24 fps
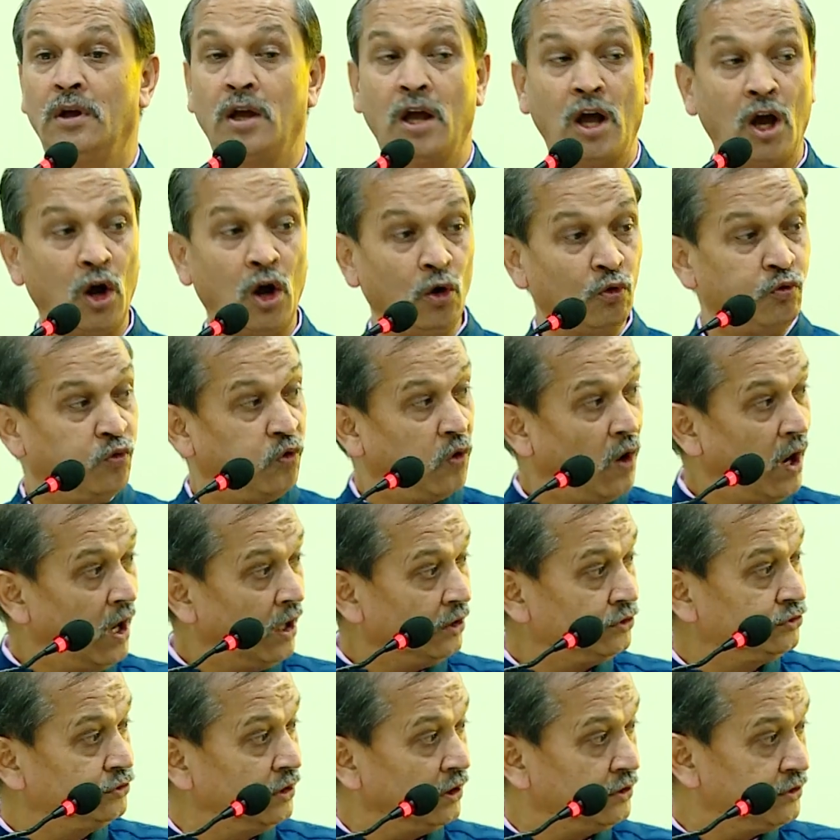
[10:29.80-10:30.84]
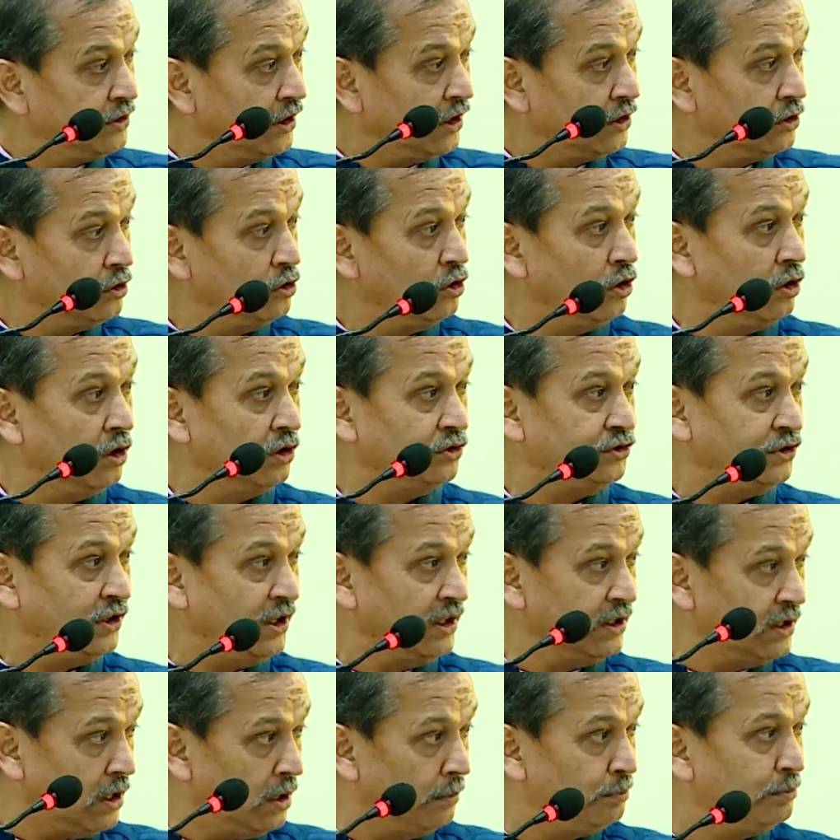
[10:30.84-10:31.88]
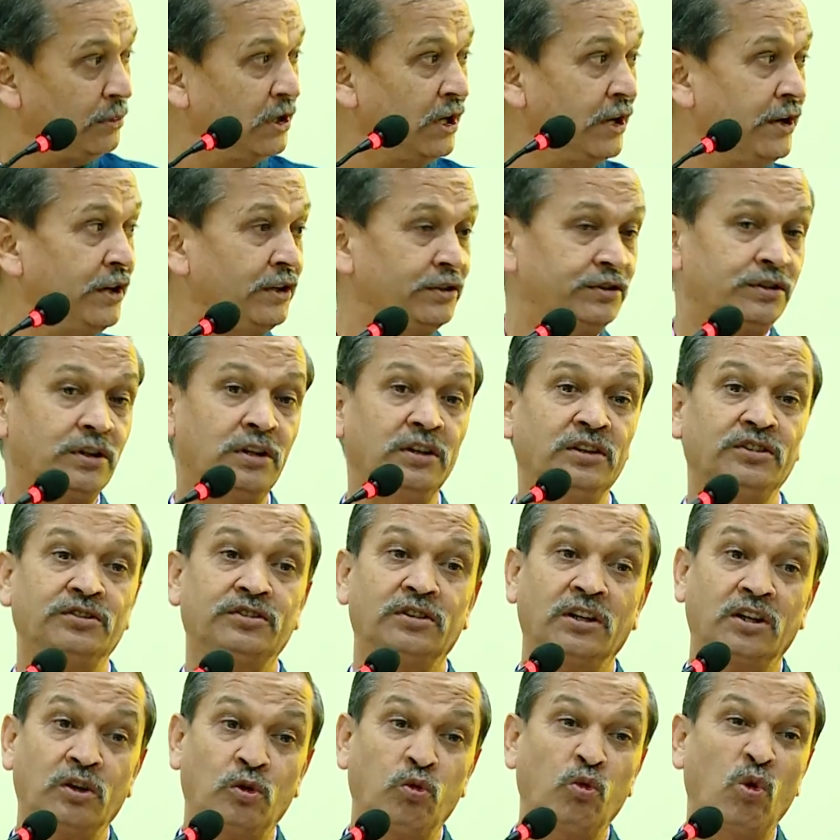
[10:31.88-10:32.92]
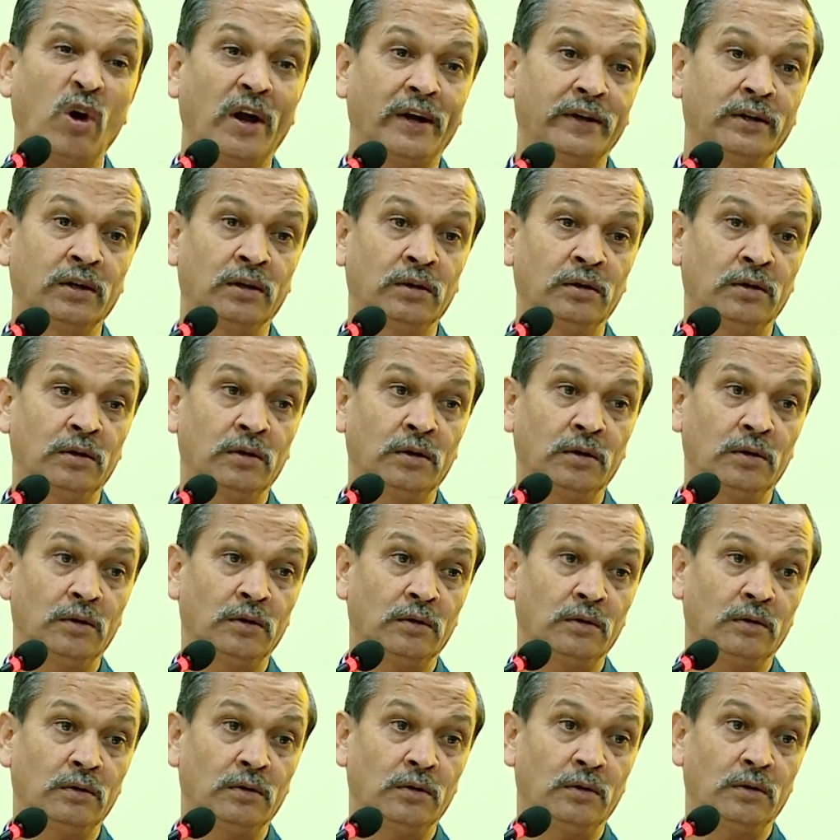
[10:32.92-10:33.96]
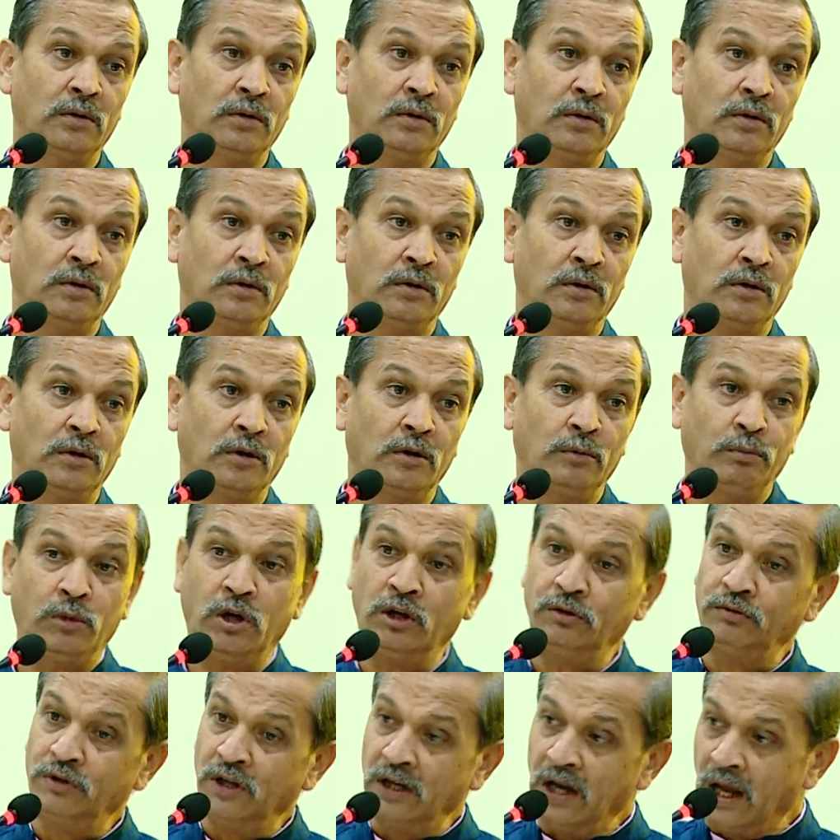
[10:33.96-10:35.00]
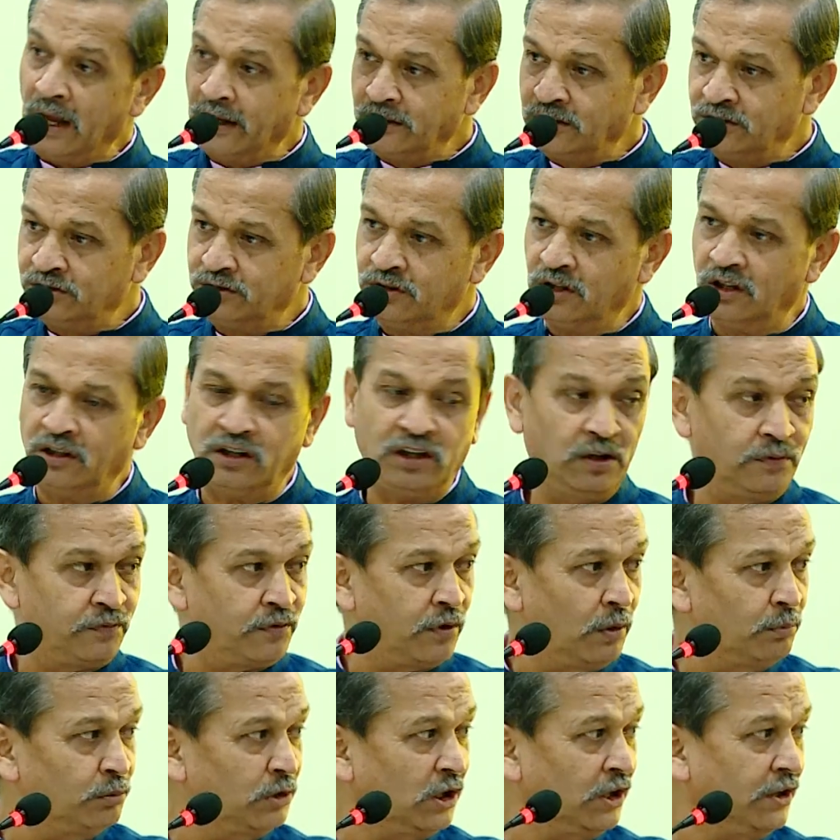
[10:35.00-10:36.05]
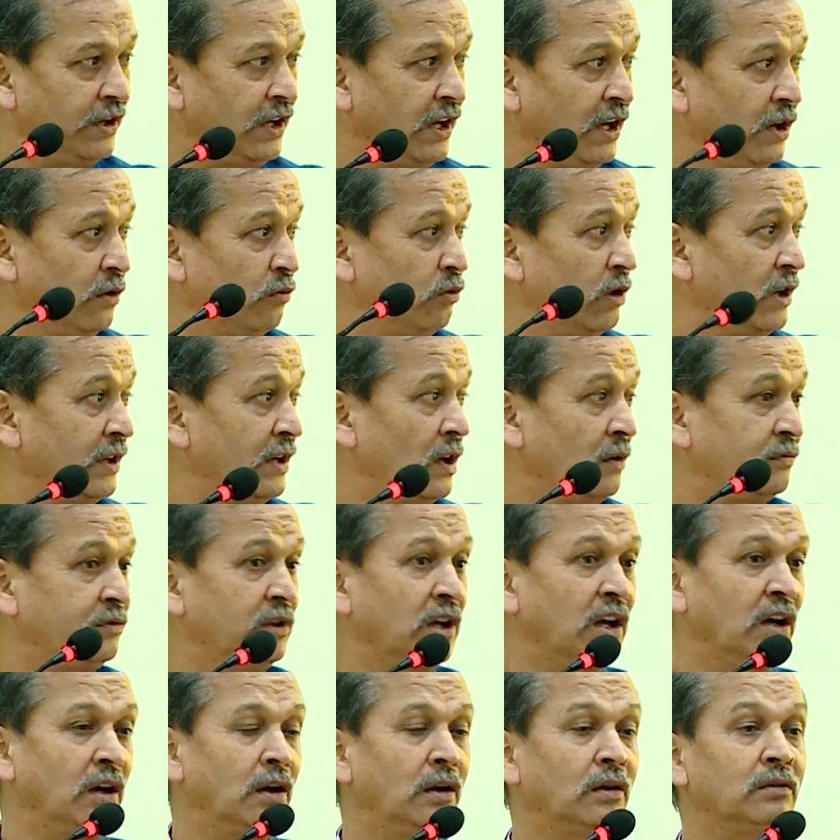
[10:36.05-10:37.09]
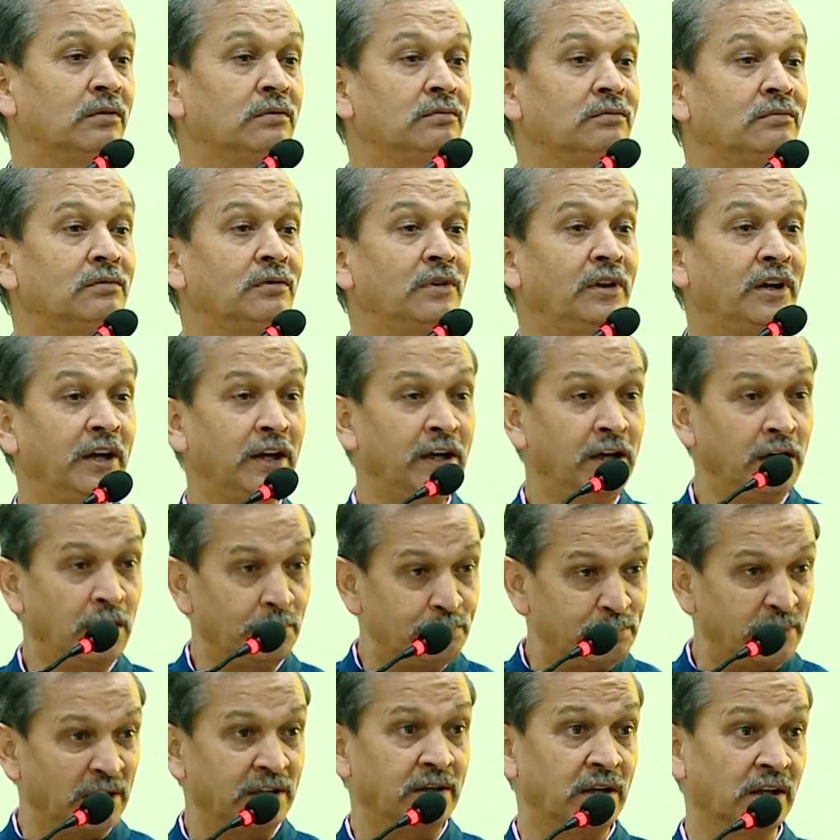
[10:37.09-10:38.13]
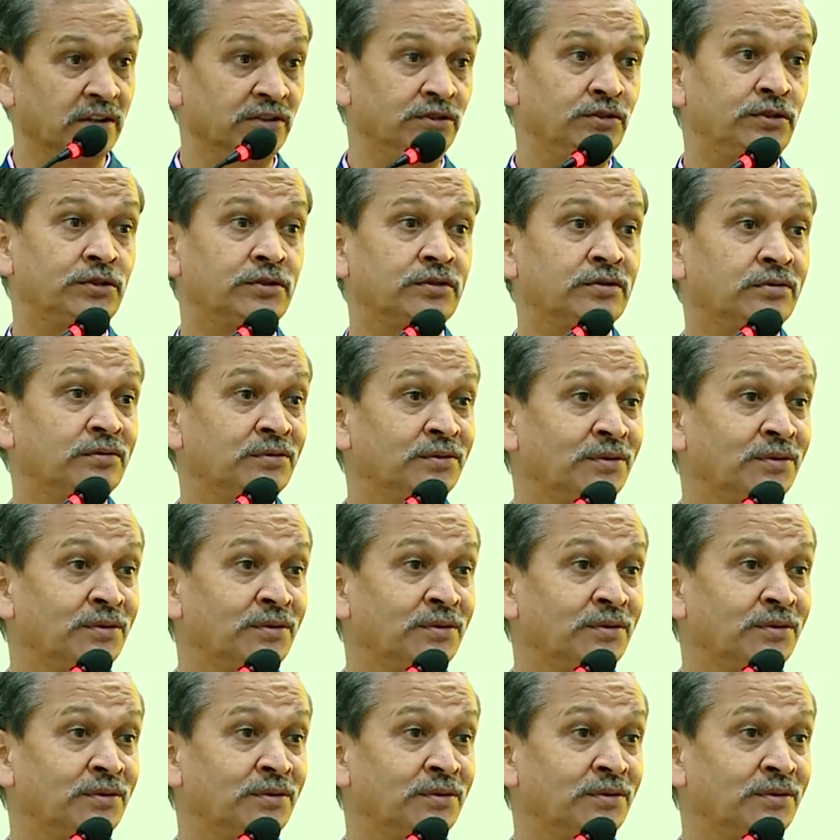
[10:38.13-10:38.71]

how fast the technology and upgradation is required. Because when I study from the day one of the independence,